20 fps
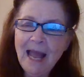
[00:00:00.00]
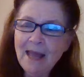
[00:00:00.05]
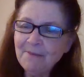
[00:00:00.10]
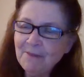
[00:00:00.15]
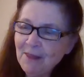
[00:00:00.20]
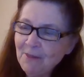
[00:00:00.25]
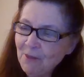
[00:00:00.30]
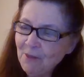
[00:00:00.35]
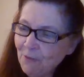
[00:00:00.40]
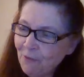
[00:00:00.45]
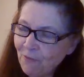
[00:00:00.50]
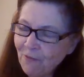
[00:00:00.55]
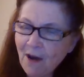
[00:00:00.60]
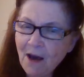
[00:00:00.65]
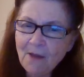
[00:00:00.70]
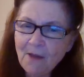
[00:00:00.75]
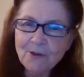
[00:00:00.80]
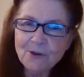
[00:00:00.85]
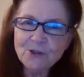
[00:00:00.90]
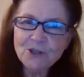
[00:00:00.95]
And then the
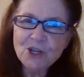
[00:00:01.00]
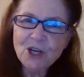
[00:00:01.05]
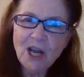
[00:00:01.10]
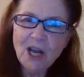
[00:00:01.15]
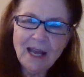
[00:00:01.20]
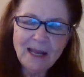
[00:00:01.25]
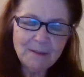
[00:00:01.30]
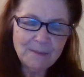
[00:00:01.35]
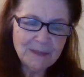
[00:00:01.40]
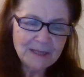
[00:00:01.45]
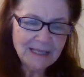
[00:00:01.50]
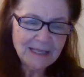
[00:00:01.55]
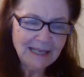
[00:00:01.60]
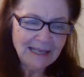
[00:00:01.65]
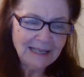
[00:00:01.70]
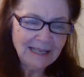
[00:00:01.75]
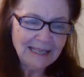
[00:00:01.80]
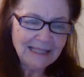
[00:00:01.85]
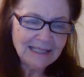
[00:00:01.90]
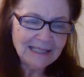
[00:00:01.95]
father chimes
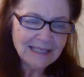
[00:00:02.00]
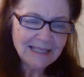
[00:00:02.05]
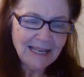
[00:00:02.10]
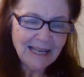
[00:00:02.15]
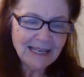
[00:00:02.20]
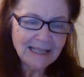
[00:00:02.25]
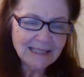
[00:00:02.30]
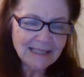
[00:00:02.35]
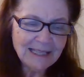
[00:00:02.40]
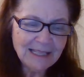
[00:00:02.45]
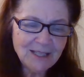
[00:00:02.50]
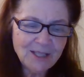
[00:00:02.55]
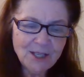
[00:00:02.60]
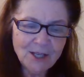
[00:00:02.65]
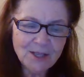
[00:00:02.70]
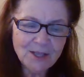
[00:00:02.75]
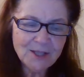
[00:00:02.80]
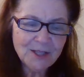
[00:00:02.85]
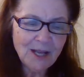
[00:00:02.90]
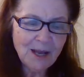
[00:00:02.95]
in and says, it
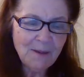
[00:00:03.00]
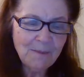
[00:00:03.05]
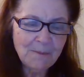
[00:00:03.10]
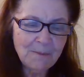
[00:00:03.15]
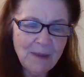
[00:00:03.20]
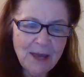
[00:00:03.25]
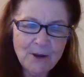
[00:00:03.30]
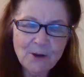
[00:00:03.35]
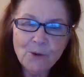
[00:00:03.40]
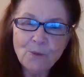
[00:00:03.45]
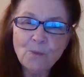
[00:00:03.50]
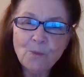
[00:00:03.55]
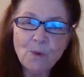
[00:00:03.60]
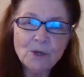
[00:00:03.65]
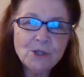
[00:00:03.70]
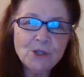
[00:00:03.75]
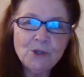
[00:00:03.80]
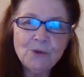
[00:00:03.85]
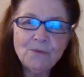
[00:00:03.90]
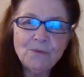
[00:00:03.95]
does not matter
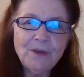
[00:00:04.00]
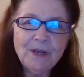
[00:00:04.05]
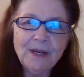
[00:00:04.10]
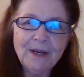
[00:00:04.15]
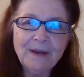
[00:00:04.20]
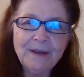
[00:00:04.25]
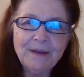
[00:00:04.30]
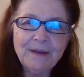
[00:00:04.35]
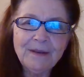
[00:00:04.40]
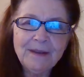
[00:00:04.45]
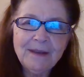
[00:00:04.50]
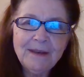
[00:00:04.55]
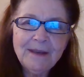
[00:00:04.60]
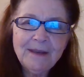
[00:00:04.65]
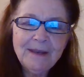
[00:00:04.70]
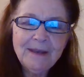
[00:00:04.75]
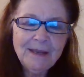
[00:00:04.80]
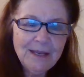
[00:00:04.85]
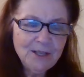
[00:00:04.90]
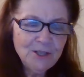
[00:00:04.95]
what you've done.
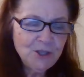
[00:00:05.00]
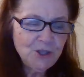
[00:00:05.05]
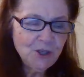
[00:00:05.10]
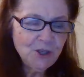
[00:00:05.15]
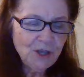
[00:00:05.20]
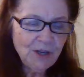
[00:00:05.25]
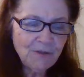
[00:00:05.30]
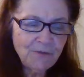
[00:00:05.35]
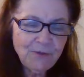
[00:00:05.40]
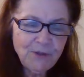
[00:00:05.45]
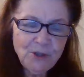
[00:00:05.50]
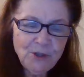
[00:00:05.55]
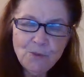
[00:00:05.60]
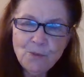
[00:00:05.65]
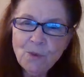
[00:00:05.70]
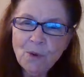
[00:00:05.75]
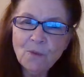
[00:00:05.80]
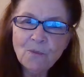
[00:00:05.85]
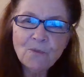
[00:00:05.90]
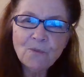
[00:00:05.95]
If you
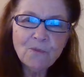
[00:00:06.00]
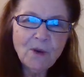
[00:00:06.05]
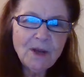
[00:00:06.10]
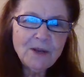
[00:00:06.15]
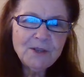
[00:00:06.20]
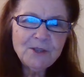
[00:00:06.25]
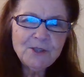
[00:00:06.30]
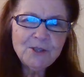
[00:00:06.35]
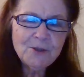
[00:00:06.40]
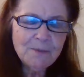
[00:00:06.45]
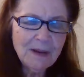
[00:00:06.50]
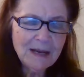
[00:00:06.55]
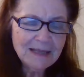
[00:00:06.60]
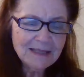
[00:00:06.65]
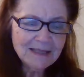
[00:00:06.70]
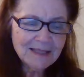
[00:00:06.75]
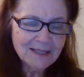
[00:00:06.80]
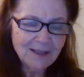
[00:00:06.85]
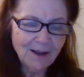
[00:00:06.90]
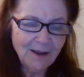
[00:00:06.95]
will run to my
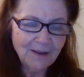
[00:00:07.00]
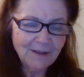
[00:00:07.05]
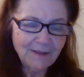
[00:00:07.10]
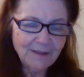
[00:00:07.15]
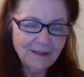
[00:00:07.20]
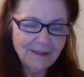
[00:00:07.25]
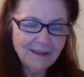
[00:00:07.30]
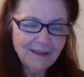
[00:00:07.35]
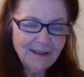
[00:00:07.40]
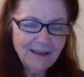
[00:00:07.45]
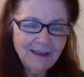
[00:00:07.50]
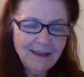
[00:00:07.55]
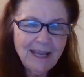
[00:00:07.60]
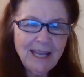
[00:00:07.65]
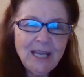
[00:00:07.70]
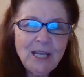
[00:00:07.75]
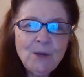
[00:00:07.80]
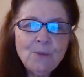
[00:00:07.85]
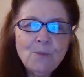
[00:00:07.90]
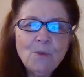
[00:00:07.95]
son,
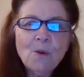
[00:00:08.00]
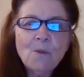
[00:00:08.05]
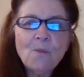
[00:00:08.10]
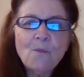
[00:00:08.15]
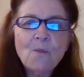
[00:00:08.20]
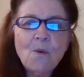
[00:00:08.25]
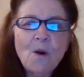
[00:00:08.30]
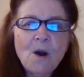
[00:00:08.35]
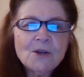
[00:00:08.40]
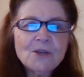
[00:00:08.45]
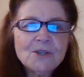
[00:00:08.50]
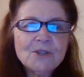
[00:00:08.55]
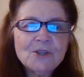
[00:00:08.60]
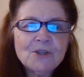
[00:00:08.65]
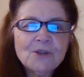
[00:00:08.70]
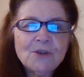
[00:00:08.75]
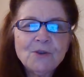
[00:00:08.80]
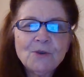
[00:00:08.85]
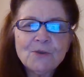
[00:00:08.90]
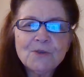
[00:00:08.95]
he will
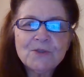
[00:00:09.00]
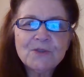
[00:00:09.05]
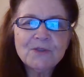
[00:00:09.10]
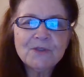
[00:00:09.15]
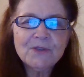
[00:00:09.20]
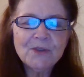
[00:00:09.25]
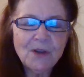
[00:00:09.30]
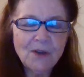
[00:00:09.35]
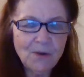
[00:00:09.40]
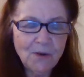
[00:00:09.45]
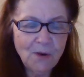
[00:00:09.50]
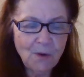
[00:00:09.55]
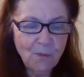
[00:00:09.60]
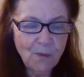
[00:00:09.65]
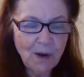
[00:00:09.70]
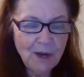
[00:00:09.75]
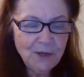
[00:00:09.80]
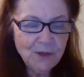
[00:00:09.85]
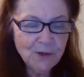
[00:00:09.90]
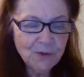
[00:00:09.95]
wash your,
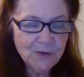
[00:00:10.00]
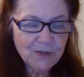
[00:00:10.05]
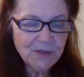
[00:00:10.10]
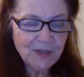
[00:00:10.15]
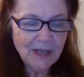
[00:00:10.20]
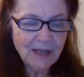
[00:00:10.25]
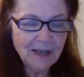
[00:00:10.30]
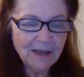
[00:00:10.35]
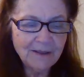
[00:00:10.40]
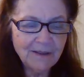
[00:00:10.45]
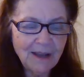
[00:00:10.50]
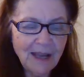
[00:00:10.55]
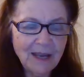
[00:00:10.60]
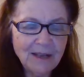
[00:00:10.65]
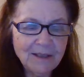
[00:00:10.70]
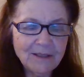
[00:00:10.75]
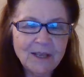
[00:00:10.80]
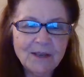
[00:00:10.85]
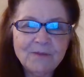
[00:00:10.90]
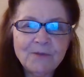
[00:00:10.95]
away your sin
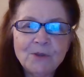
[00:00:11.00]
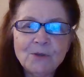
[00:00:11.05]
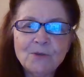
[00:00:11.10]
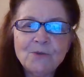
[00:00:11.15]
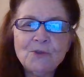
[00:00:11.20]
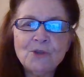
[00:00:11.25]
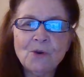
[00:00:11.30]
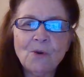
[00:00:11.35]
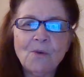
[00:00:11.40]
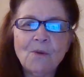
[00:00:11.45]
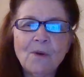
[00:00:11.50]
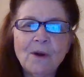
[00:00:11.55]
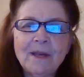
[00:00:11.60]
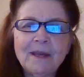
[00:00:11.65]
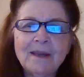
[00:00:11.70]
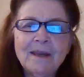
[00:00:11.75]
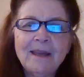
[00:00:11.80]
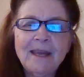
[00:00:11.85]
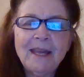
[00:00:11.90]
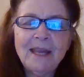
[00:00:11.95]
and give you
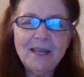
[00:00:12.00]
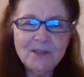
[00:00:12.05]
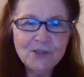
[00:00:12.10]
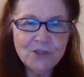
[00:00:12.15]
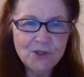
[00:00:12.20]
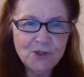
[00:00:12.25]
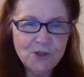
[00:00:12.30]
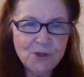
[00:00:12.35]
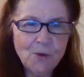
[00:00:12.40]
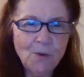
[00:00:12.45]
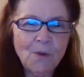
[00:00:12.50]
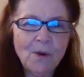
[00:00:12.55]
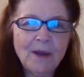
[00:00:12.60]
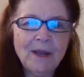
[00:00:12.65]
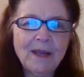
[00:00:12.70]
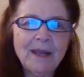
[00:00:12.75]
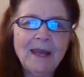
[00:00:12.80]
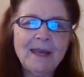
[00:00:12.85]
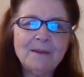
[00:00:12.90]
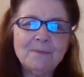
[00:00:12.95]
joy, his joy
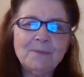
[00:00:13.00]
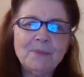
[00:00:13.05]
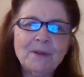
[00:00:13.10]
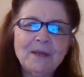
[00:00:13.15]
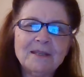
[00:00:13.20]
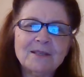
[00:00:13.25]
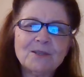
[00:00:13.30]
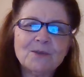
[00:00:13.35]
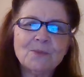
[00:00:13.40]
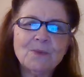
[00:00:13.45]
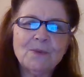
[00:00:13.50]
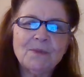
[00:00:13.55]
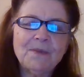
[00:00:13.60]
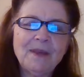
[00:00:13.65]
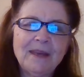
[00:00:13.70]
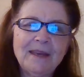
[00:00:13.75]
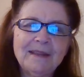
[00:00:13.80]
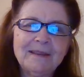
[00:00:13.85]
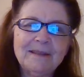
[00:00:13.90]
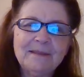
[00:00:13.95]
and peace
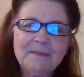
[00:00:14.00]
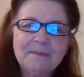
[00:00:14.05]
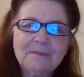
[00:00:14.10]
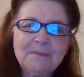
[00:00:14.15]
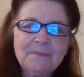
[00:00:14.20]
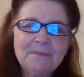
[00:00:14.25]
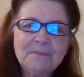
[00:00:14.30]
within.